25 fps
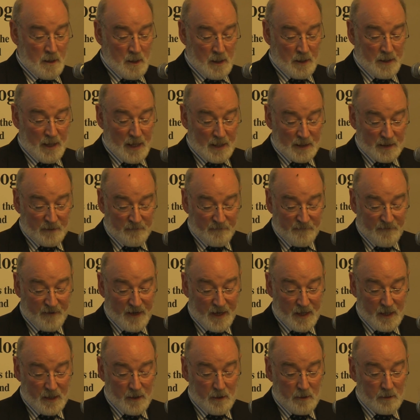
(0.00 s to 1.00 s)
And that is a
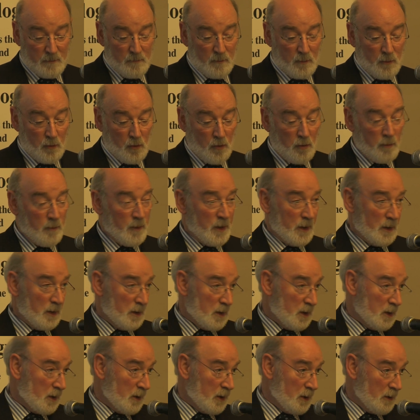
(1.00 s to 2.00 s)
very good
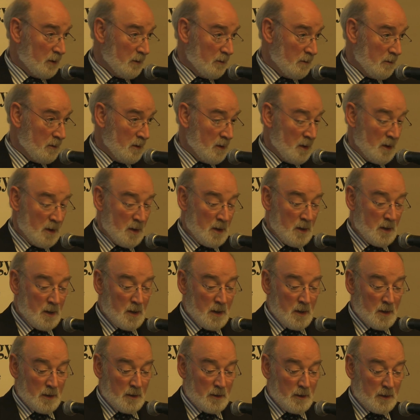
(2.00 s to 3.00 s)
moment to
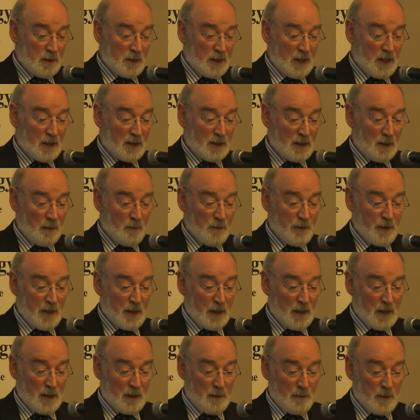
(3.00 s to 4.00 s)
say
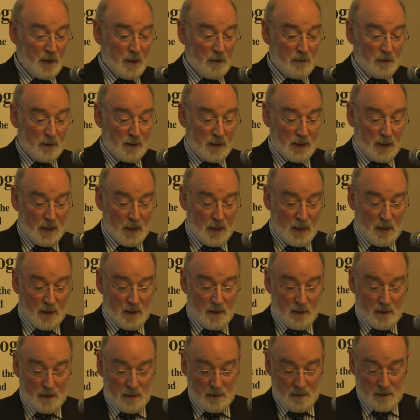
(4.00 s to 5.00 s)
something about
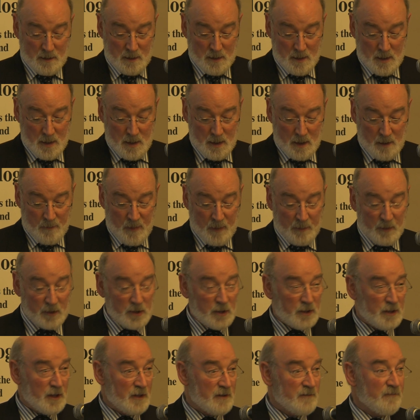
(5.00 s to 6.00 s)
our members,
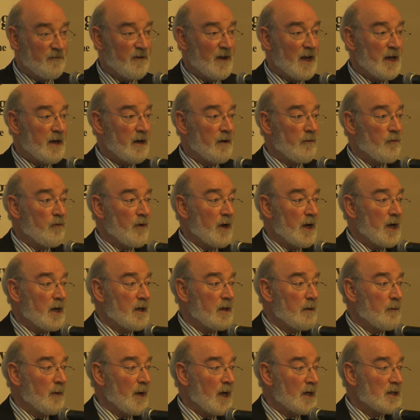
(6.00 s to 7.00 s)
because it's very rare
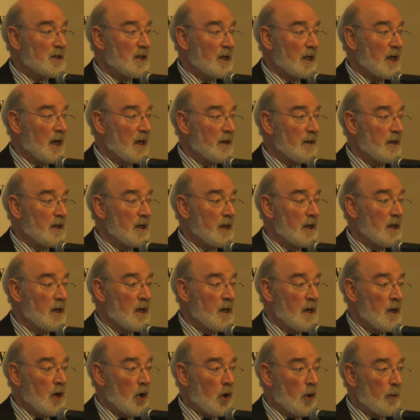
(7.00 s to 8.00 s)
that we actually get the
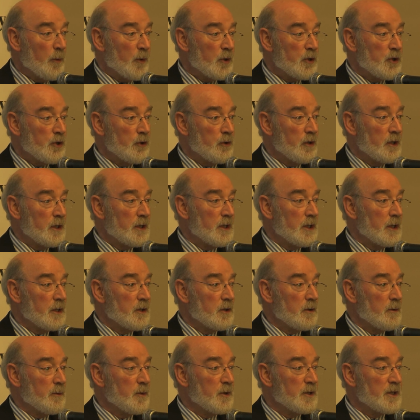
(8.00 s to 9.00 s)
opportunity
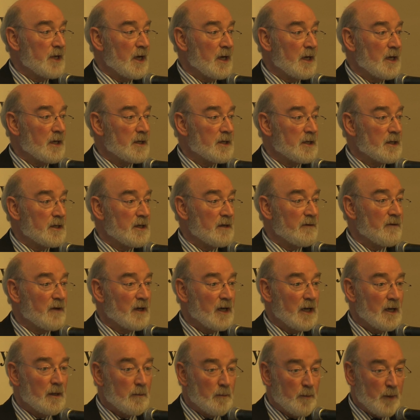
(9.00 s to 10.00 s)
to present a
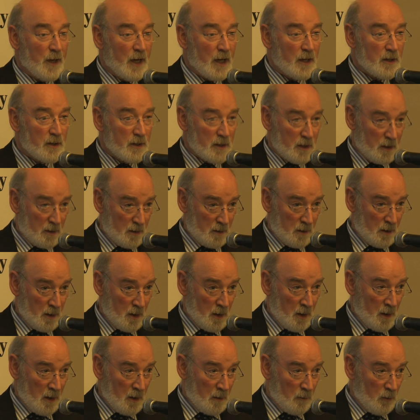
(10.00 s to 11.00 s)
certificate in person.
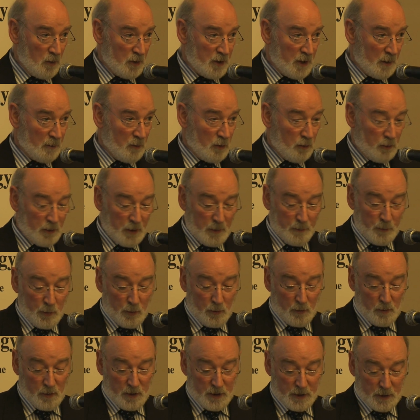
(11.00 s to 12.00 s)
Most of them go in the
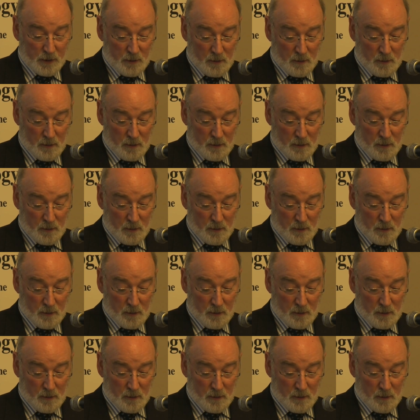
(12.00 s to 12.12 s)
post.